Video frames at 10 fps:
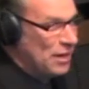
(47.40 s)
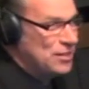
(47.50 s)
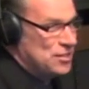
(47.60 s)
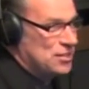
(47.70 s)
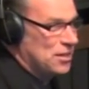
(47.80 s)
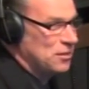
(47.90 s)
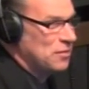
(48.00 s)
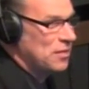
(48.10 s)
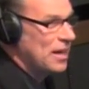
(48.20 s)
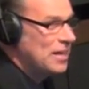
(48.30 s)
ages ago
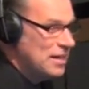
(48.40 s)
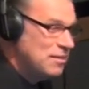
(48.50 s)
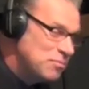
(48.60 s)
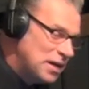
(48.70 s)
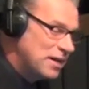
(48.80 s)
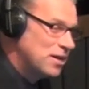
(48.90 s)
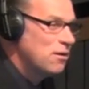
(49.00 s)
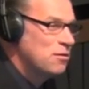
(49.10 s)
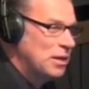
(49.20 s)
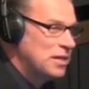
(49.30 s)
and he had a
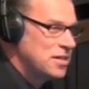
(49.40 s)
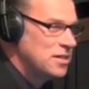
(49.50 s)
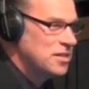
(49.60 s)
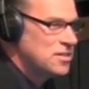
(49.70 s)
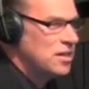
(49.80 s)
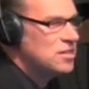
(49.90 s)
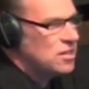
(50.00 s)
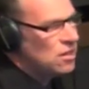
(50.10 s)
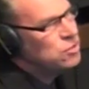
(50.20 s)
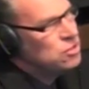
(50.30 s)
go at me. He
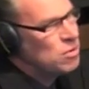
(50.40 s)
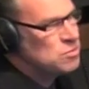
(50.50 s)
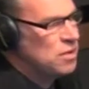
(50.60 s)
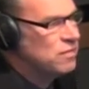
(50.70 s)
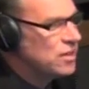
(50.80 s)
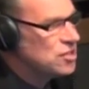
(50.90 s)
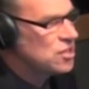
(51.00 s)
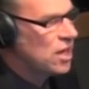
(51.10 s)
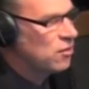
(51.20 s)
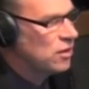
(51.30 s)
said, oh, you must be a
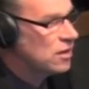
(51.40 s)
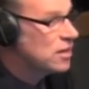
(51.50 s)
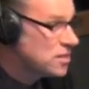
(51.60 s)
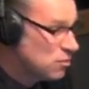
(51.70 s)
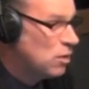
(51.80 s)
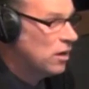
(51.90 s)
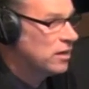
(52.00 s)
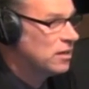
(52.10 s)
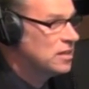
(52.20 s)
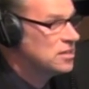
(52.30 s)
vegetarian. And I said,
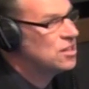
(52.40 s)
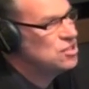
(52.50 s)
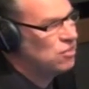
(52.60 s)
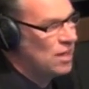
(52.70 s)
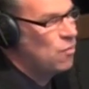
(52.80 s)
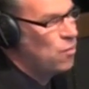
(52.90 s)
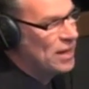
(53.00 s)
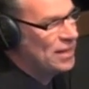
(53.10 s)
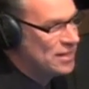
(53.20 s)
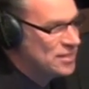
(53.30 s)
why? And he said, because you've got that
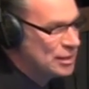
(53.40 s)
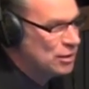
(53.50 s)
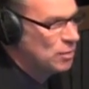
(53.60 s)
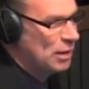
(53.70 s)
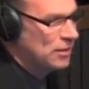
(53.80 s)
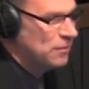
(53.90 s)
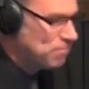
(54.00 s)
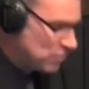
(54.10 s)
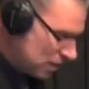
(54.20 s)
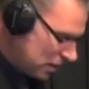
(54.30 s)
wet lettuce look about you.
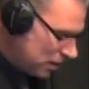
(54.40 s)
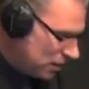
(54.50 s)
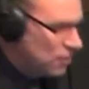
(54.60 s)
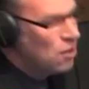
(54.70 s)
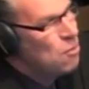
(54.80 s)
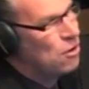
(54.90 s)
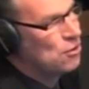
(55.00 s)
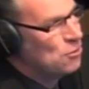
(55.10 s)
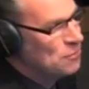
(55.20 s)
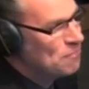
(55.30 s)
You know what,
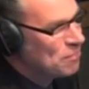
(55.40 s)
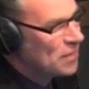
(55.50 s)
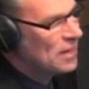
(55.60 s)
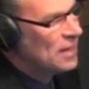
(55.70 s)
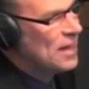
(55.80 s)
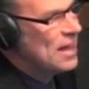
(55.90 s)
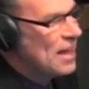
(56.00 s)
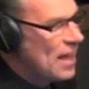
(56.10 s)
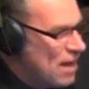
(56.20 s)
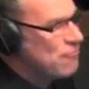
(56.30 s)
Gordon?
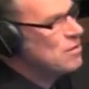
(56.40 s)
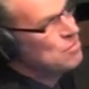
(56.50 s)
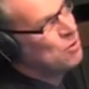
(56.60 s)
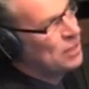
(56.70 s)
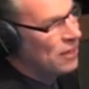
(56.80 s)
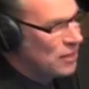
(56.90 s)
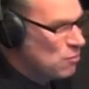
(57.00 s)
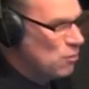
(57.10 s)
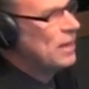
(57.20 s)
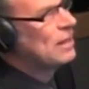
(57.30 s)
Every morning I
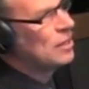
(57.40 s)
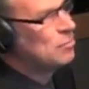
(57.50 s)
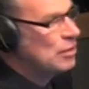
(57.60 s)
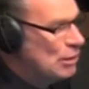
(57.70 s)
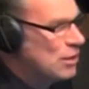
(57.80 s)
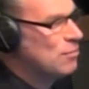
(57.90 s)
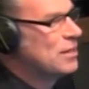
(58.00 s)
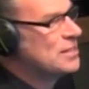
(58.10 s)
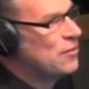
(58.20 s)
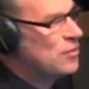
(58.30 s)
can wake up, look at
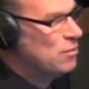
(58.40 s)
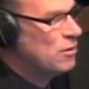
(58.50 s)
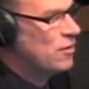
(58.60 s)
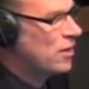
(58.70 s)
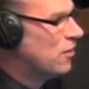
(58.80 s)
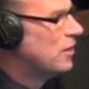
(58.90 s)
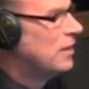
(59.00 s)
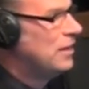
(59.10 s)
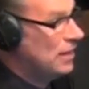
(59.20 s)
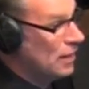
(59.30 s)
myself in the mirror and go,
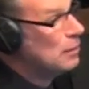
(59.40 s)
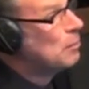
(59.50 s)
yeah,